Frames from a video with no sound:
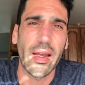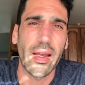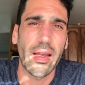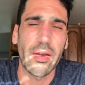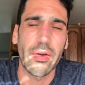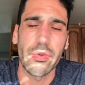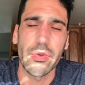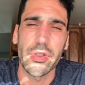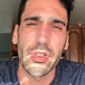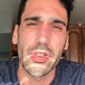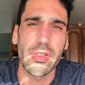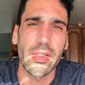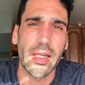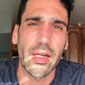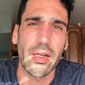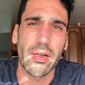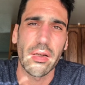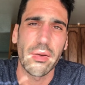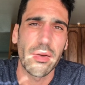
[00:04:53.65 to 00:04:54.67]
It was just like
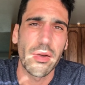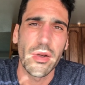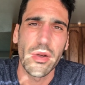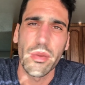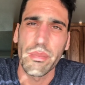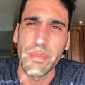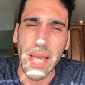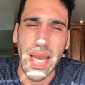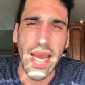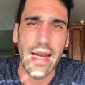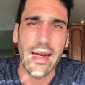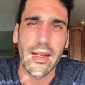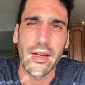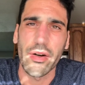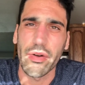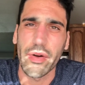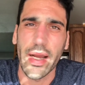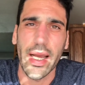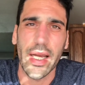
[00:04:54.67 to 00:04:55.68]
a bad
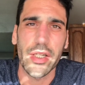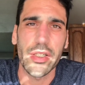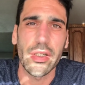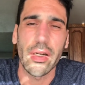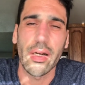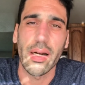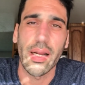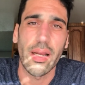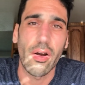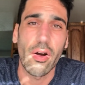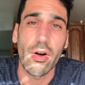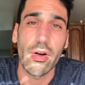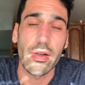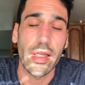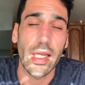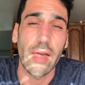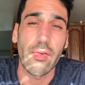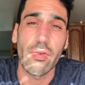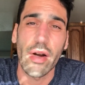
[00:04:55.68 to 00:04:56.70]
interaction, and I hardly
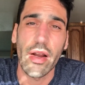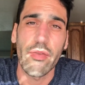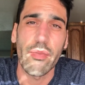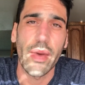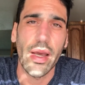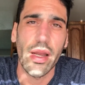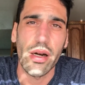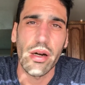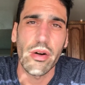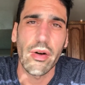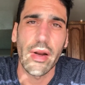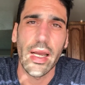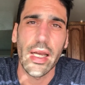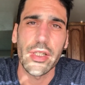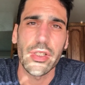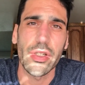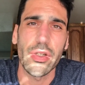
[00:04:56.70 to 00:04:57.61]
ever have bad interaction.